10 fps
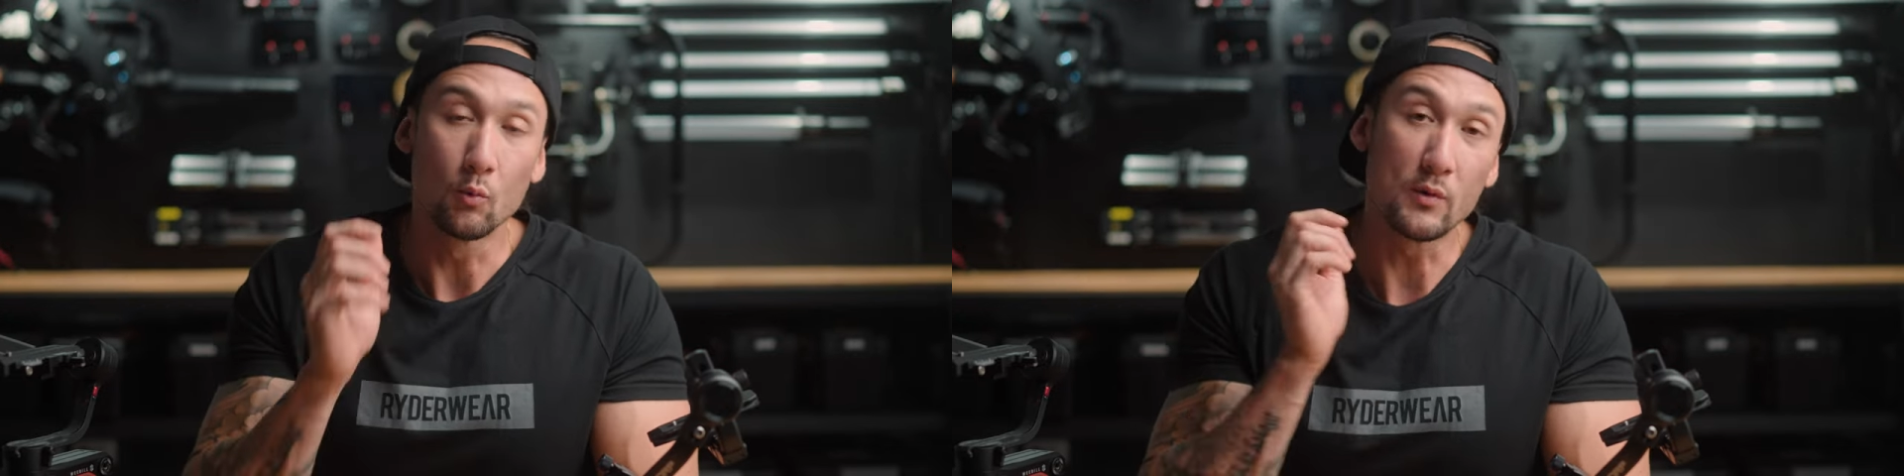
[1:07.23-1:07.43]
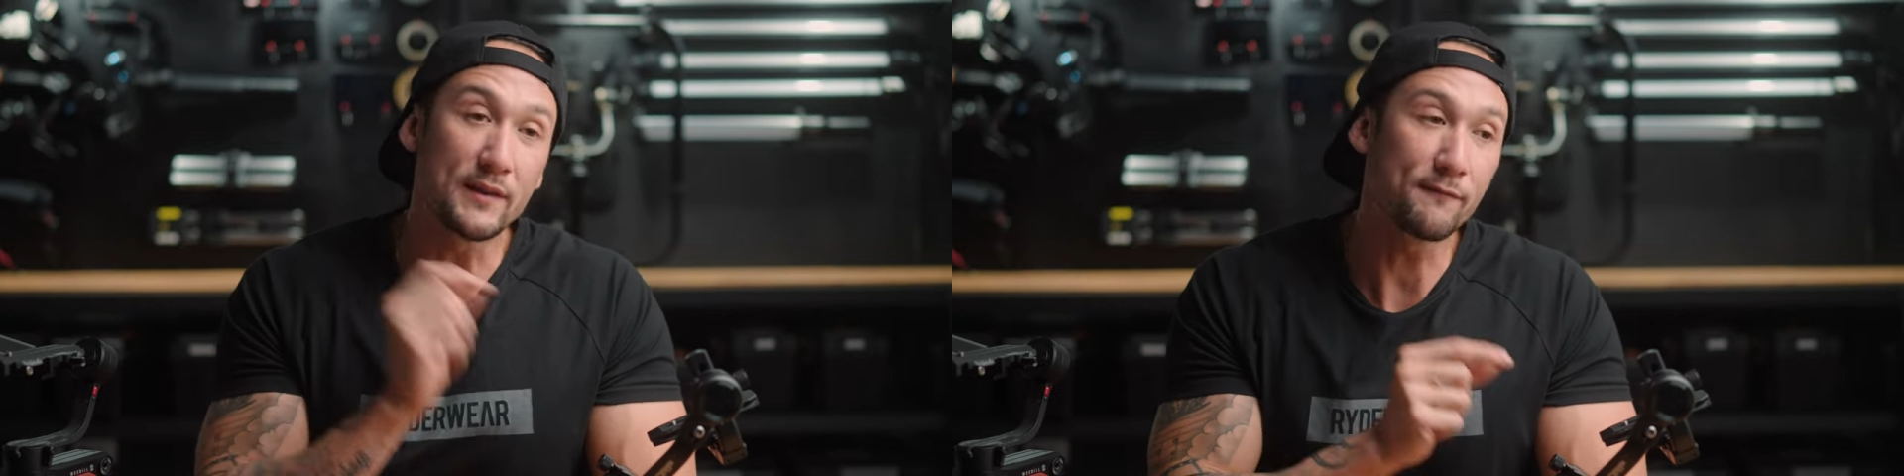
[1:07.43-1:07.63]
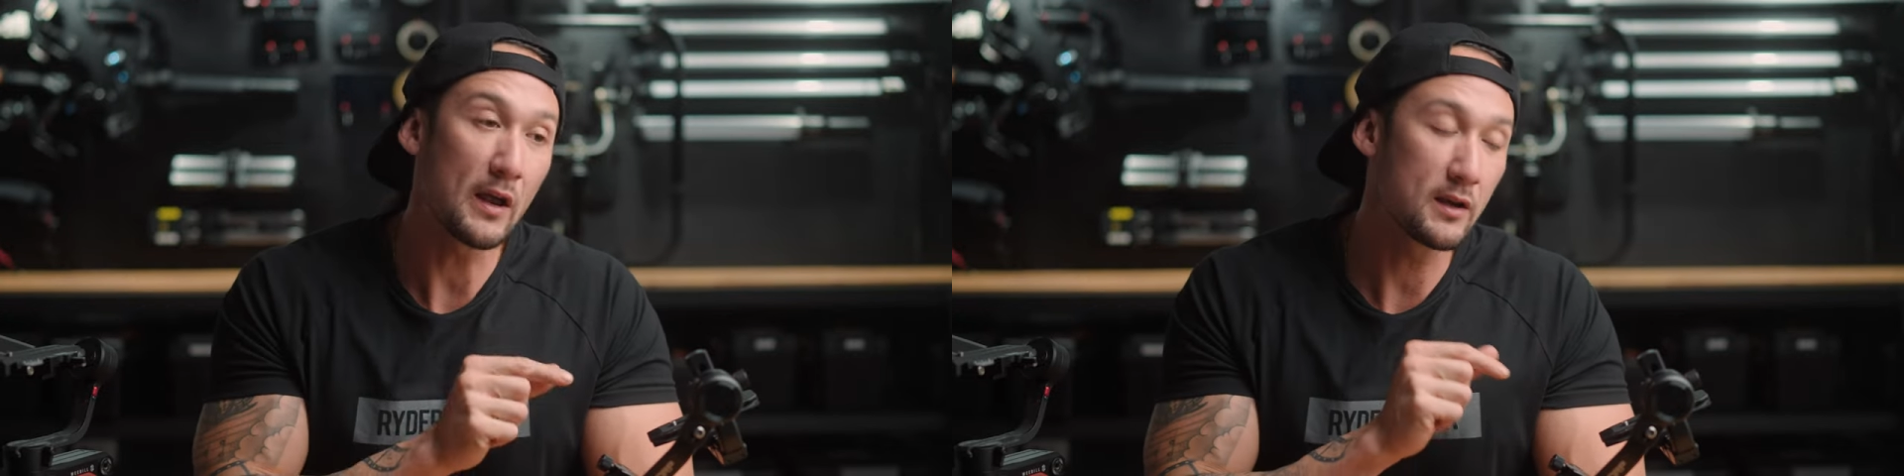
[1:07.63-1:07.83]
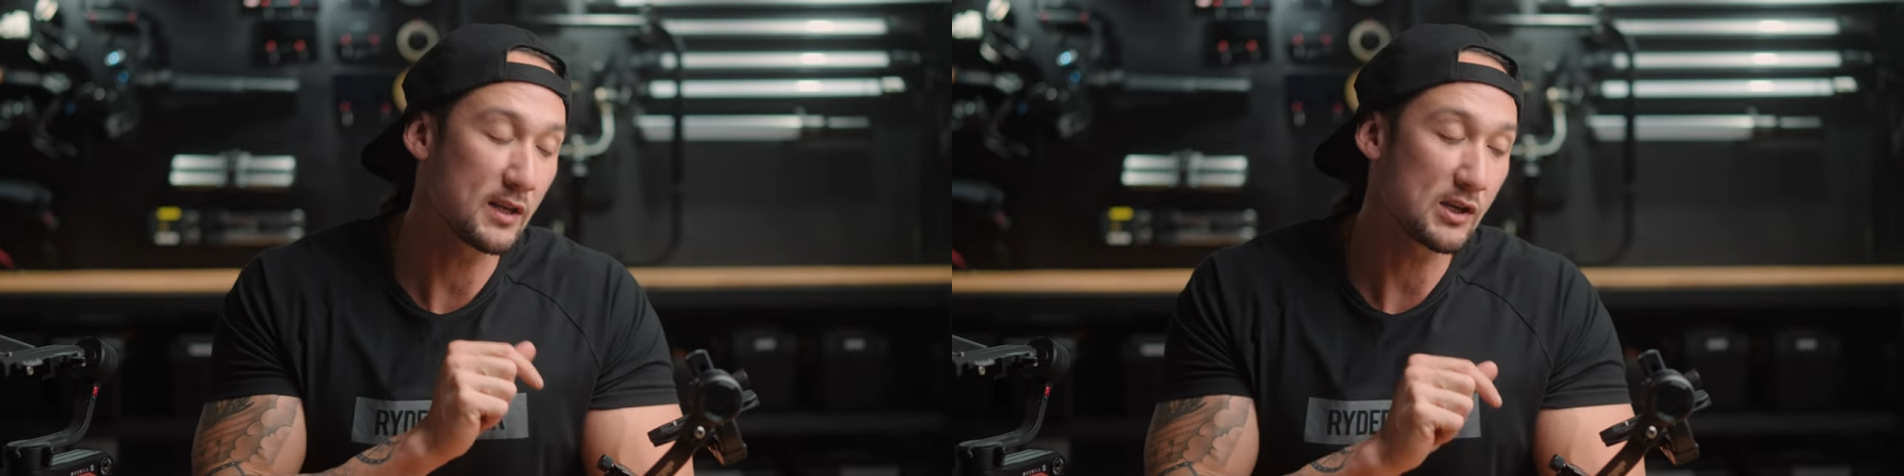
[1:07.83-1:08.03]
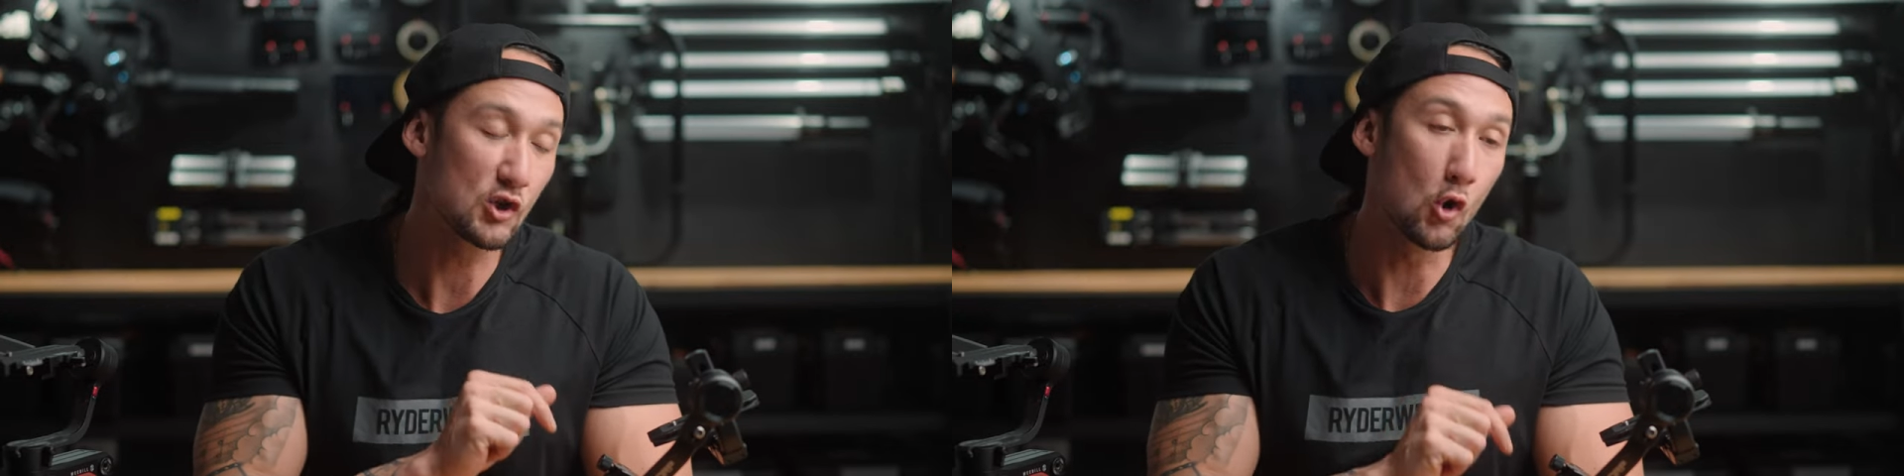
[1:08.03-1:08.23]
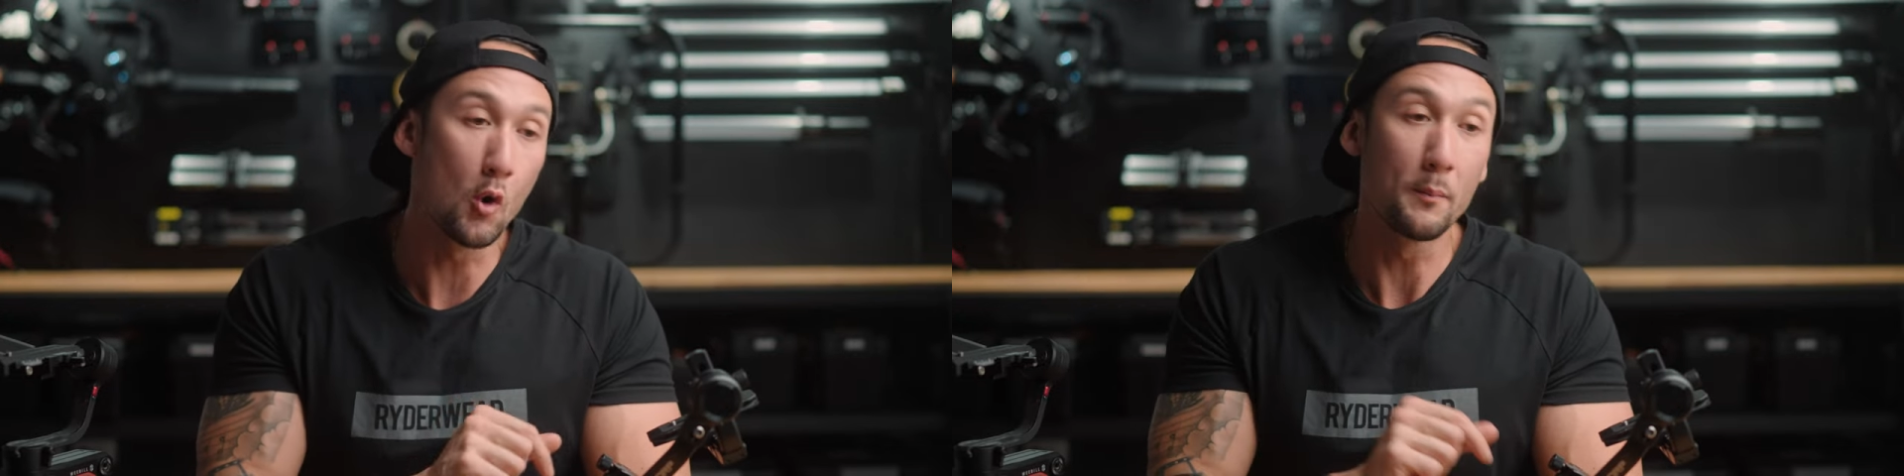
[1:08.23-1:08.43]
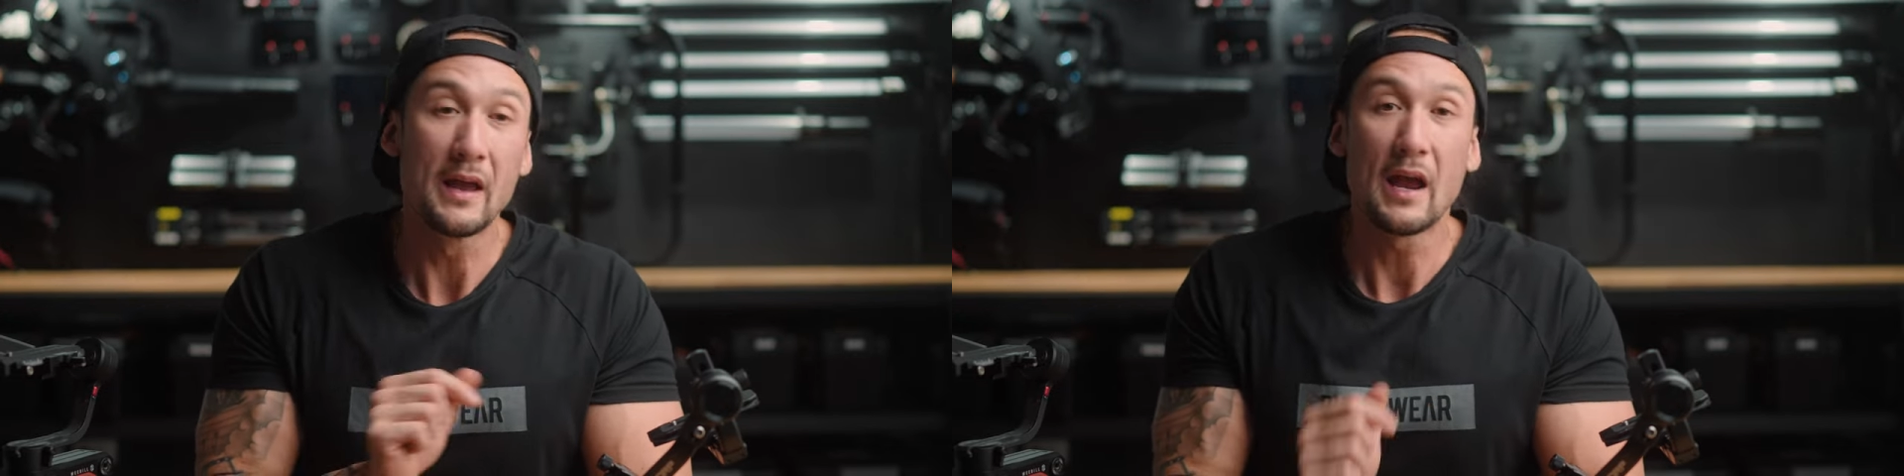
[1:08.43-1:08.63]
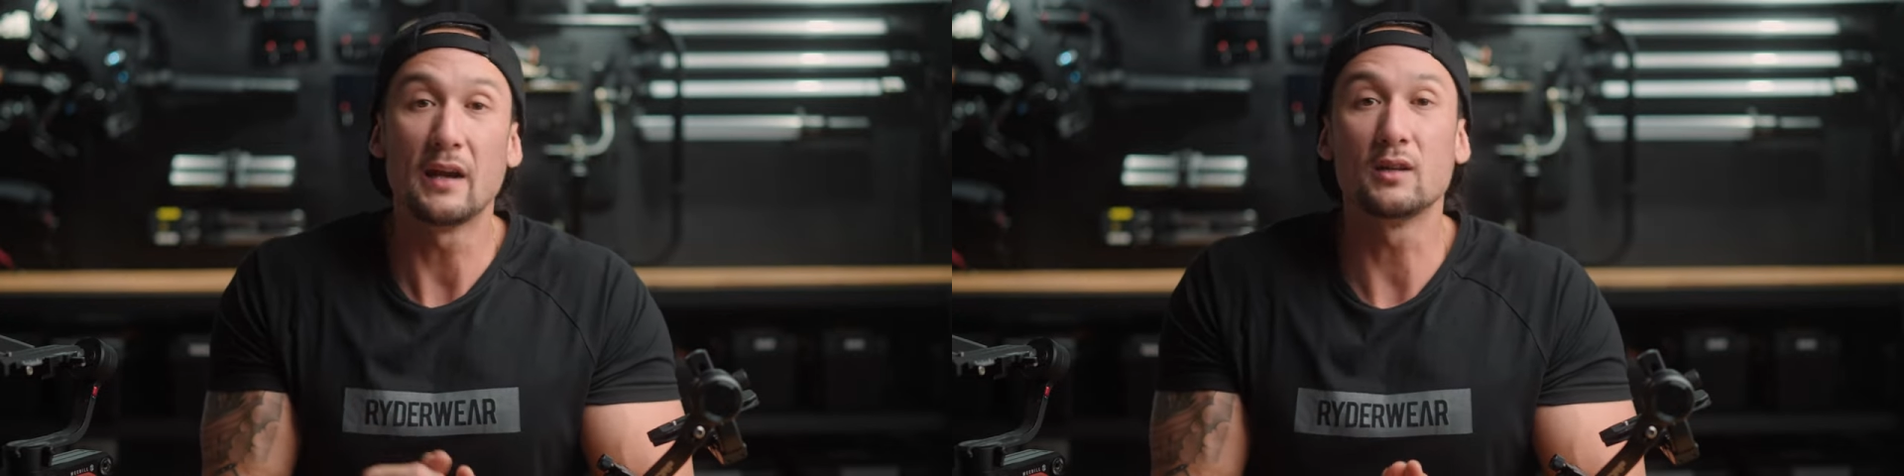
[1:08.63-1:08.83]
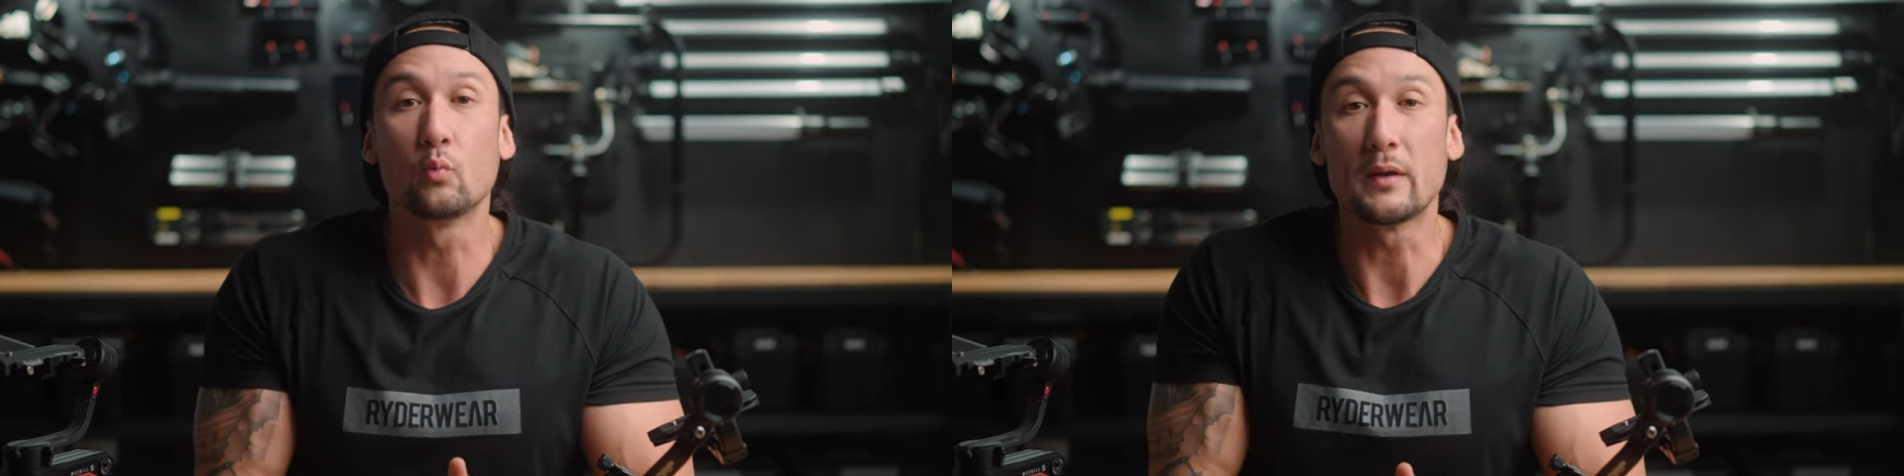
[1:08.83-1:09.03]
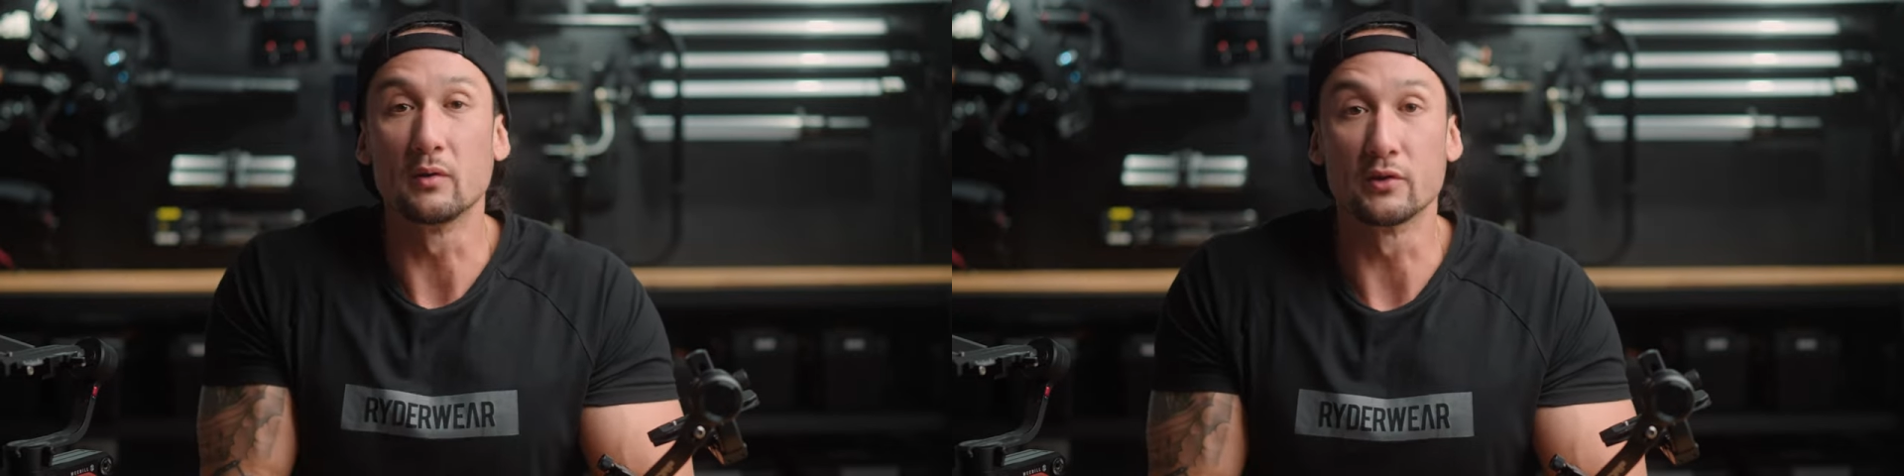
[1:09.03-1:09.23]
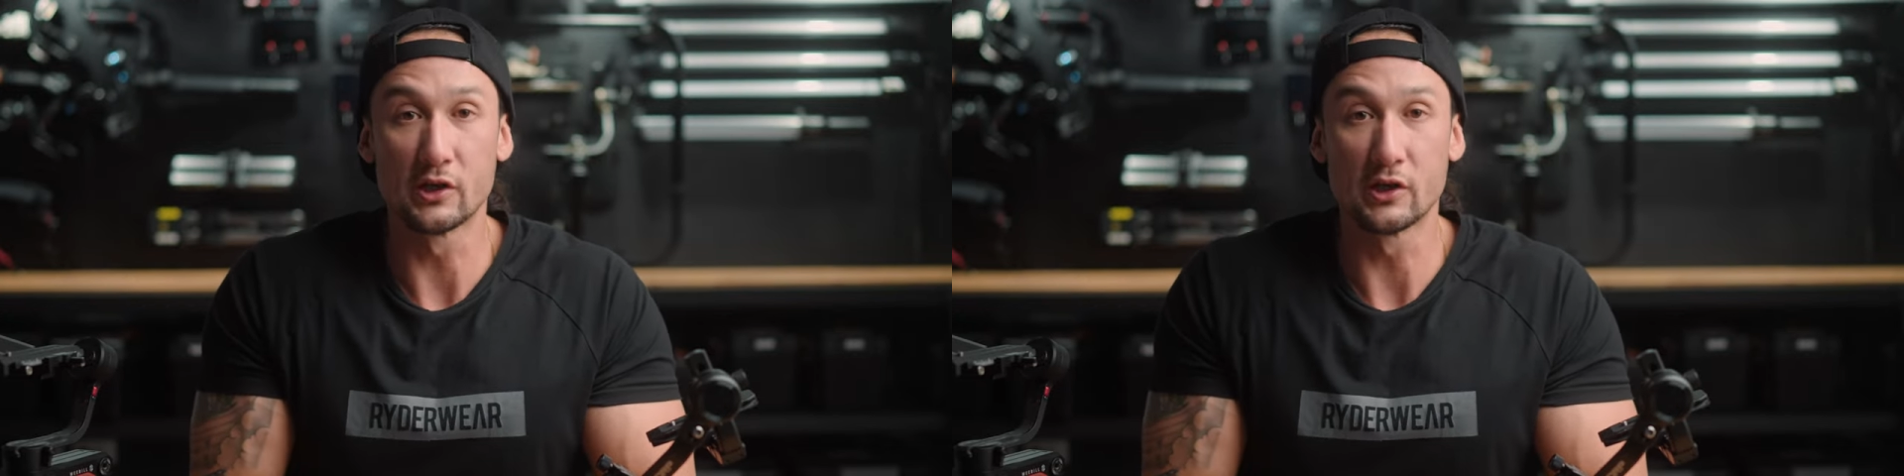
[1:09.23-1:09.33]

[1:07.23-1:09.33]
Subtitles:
with the FeiyuTech Scorp and the Weibel